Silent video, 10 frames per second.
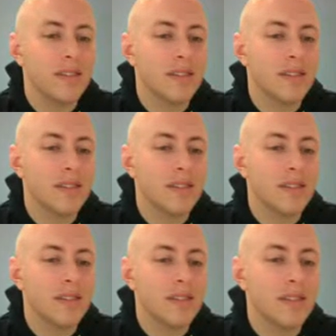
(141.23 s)
is
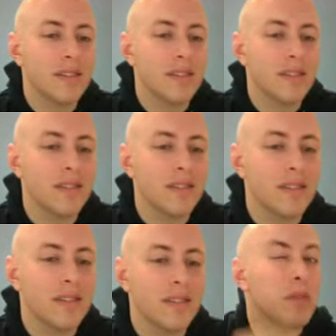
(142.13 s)
stressed. There
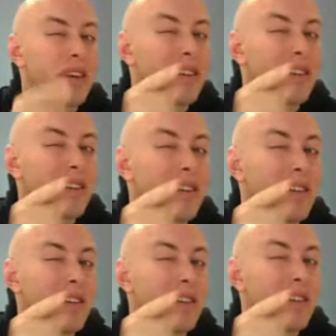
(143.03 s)
are some
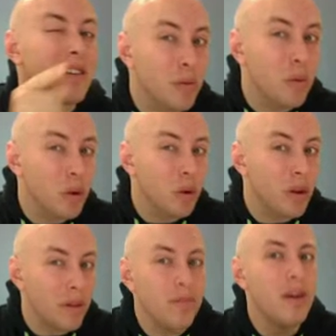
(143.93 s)
exceptions to this
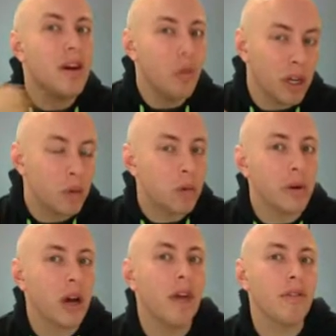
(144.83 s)
rule, which we will
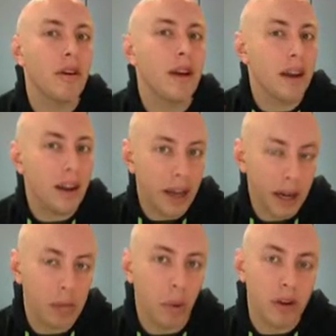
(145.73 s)
cover in
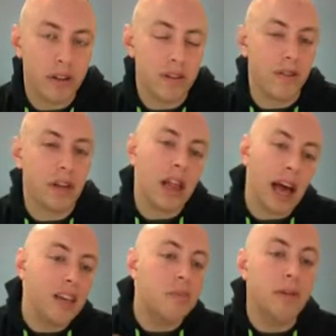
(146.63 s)
later portions of the
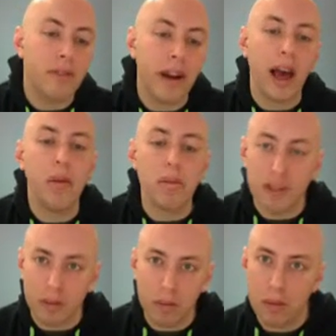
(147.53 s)
class, but for now,
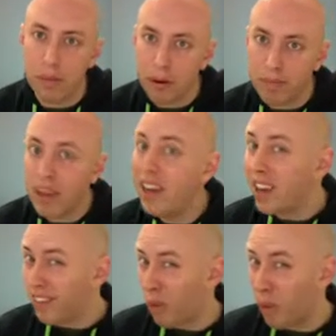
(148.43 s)
please remember,
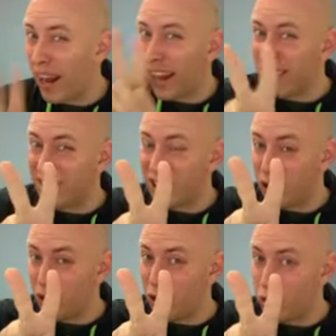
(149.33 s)
if a word has
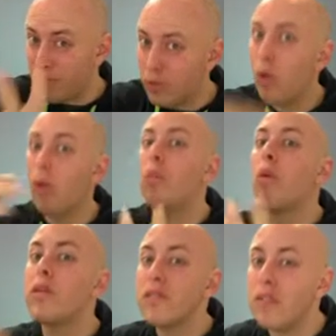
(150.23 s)
2 or
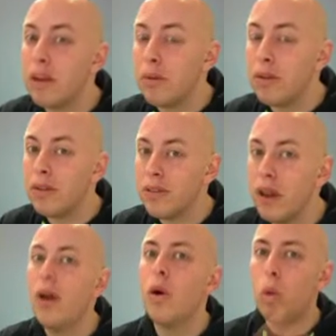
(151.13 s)
more syllables,
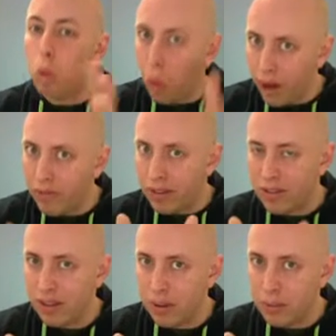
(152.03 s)
one of the
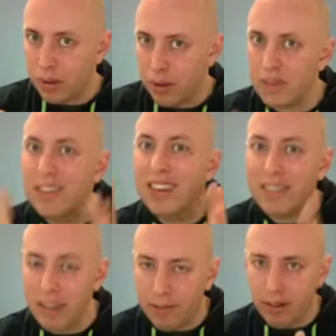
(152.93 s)
syllables is
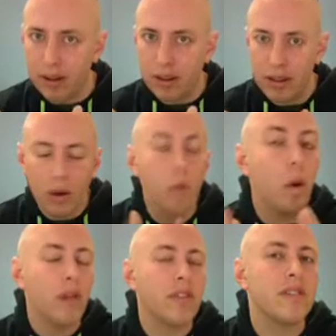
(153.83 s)
different. One
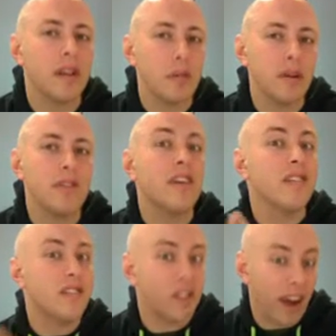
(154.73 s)
of the syllables is
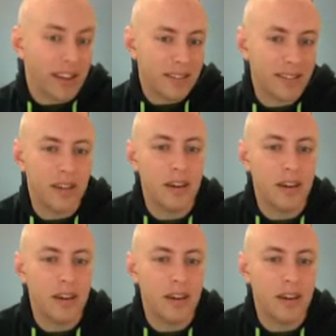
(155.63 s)
stressed.